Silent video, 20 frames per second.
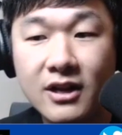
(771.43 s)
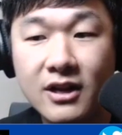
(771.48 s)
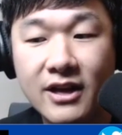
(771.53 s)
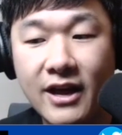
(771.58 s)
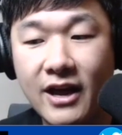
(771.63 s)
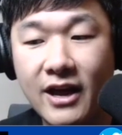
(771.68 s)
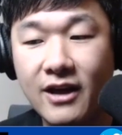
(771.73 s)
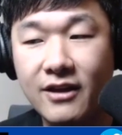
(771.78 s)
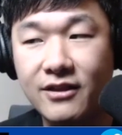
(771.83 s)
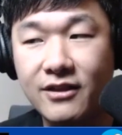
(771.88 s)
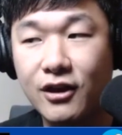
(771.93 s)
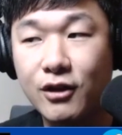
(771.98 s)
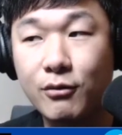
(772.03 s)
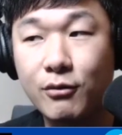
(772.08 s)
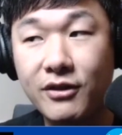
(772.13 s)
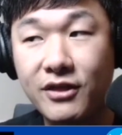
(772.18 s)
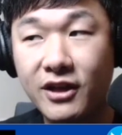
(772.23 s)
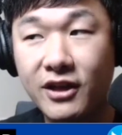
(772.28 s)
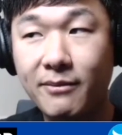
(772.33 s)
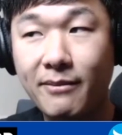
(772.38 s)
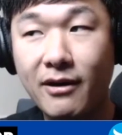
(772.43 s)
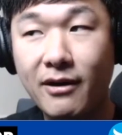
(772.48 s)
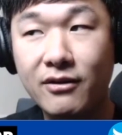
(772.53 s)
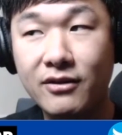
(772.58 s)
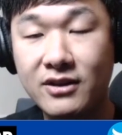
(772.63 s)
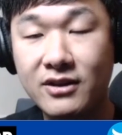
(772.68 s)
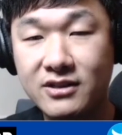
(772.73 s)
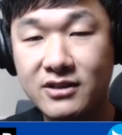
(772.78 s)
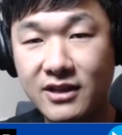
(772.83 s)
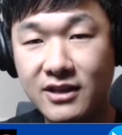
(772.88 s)
And the other way to think about
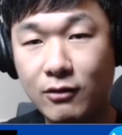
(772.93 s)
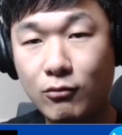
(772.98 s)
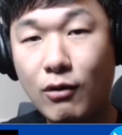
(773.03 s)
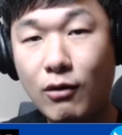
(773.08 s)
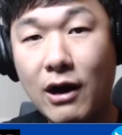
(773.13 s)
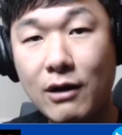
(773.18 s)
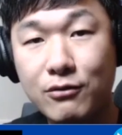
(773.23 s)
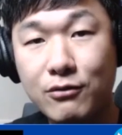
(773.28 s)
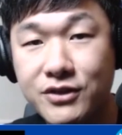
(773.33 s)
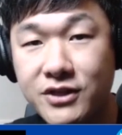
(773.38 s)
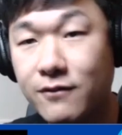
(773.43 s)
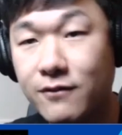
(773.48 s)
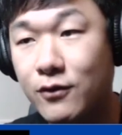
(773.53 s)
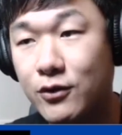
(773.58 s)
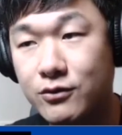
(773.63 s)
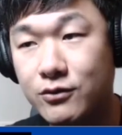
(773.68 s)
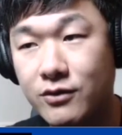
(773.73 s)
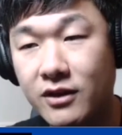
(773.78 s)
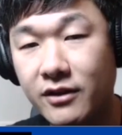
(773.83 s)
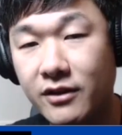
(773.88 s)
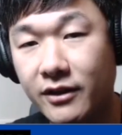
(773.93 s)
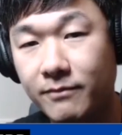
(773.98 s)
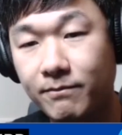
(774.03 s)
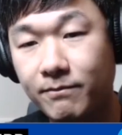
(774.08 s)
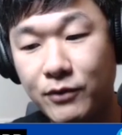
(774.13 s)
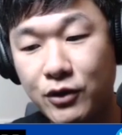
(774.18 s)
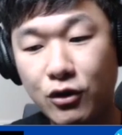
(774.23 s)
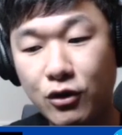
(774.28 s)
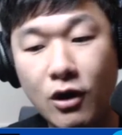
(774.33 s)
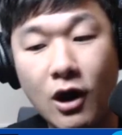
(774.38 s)
it is like wide receivers, right? Like,
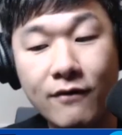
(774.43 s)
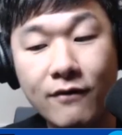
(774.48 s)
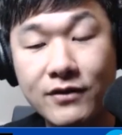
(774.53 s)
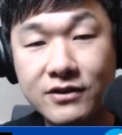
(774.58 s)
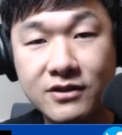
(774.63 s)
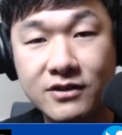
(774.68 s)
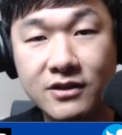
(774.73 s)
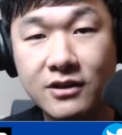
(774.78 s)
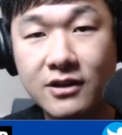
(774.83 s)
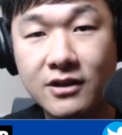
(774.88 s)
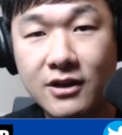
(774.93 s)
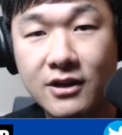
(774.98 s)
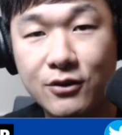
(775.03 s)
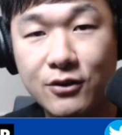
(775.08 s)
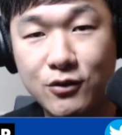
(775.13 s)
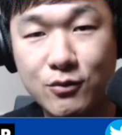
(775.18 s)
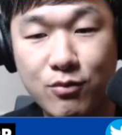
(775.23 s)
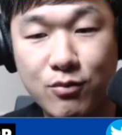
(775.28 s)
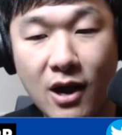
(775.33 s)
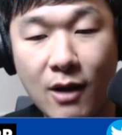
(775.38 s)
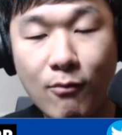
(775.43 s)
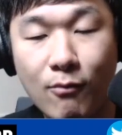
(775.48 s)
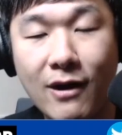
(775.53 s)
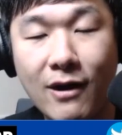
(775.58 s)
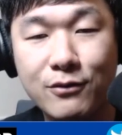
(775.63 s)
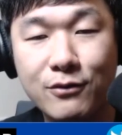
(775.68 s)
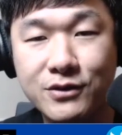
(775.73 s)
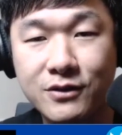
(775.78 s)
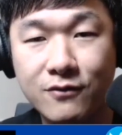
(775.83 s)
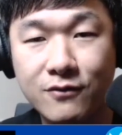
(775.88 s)
obviously there's prime wide
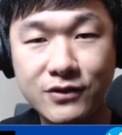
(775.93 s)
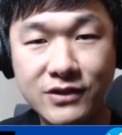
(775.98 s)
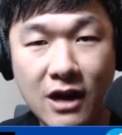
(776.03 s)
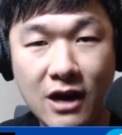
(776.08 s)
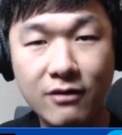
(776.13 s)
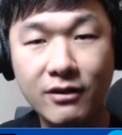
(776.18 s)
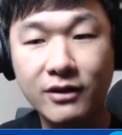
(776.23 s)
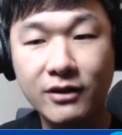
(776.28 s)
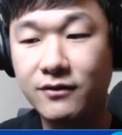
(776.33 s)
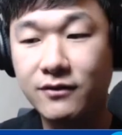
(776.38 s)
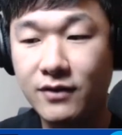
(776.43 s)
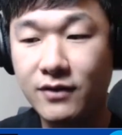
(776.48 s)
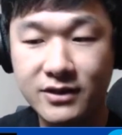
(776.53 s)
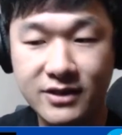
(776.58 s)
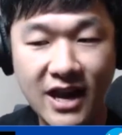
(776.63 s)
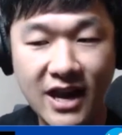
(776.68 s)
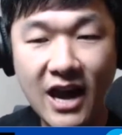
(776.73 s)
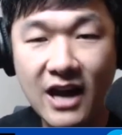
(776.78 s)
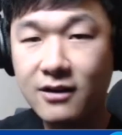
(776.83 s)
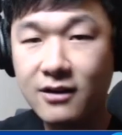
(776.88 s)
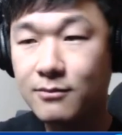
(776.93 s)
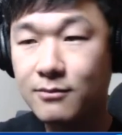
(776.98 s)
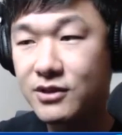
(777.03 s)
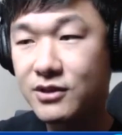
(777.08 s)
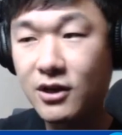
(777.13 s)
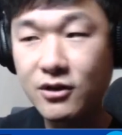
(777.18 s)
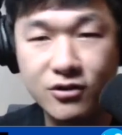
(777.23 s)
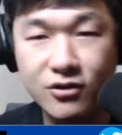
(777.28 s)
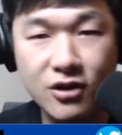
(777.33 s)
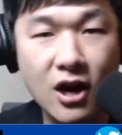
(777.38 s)
receivers now, like Devontae Adams,
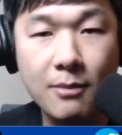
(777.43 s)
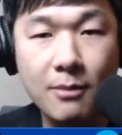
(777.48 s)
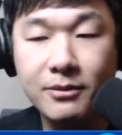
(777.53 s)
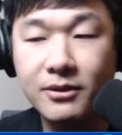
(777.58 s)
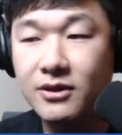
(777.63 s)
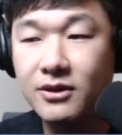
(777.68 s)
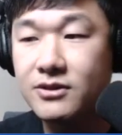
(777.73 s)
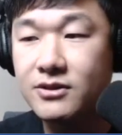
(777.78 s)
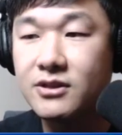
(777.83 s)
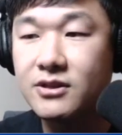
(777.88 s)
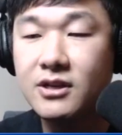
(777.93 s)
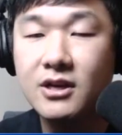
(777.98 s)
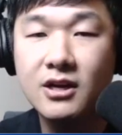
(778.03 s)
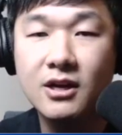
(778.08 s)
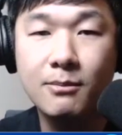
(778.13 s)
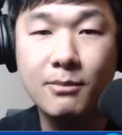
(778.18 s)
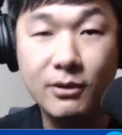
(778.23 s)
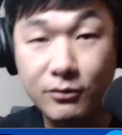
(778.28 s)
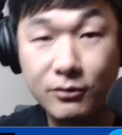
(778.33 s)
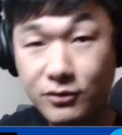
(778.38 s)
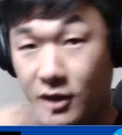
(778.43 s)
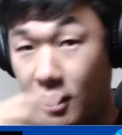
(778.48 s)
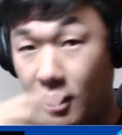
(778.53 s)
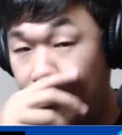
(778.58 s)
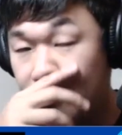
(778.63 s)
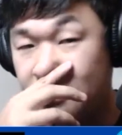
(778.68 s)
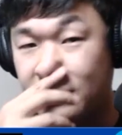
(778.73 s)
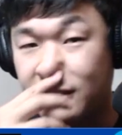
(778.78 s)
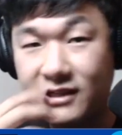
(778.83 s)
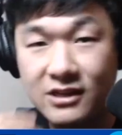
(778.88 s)
DeAndre Hopkins, Michael
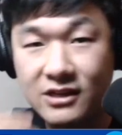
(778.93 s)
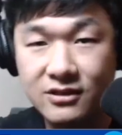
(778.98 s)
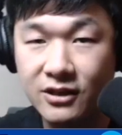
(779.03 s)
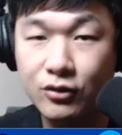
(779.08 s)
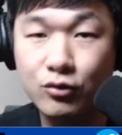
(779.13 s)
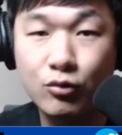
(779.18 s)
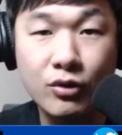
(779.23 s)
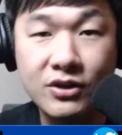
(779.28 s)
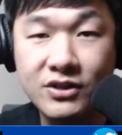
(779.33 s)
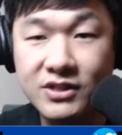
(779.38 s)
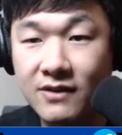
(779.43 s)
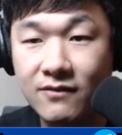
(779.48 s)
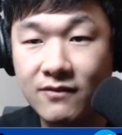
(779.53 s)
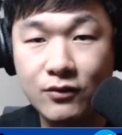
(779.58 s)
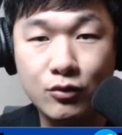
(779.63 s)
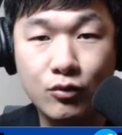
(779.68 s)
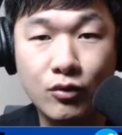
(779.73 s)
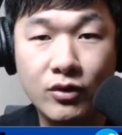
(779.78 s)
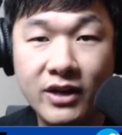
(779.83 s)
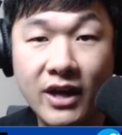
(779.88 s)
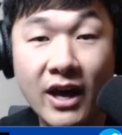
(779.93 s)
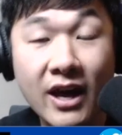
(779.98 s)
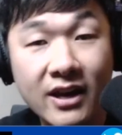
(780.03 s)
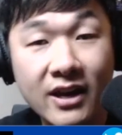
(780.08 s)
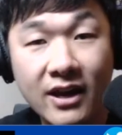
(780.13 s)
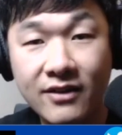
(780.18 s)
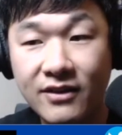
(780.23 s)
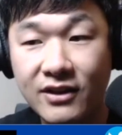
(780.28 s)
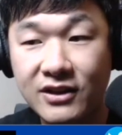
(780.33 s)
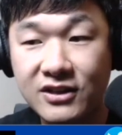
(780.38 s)
Thomas. These guys are like 27, 28,
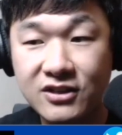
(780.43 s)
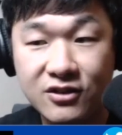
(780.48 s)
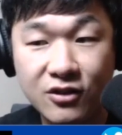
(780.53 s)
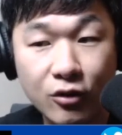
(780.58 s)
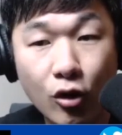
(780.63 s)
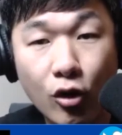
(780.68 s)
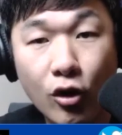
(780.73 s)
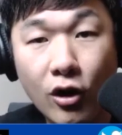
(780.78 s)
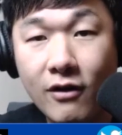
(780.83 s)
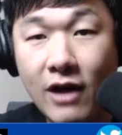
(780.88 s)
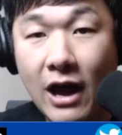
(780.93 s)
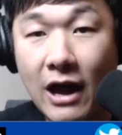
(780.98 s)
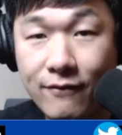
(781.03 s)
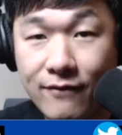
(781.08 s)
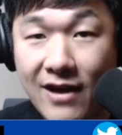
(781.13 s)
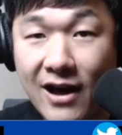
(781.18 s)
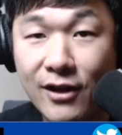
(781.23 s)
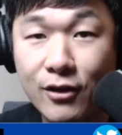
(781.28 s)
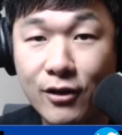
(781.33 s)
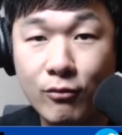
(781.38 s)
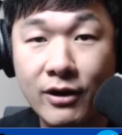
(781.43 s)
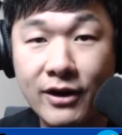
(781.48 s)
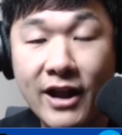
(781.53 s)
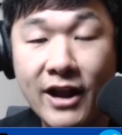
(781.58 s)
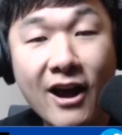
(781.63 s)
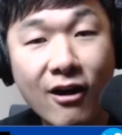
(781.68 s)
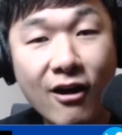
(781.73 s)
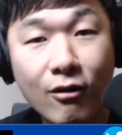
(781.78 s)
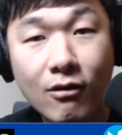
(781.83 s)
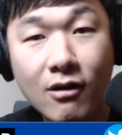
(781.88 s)
and they still have value right
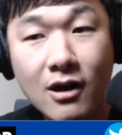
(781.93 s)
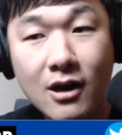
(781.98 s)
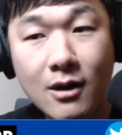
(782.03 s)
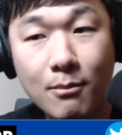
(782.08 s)
now.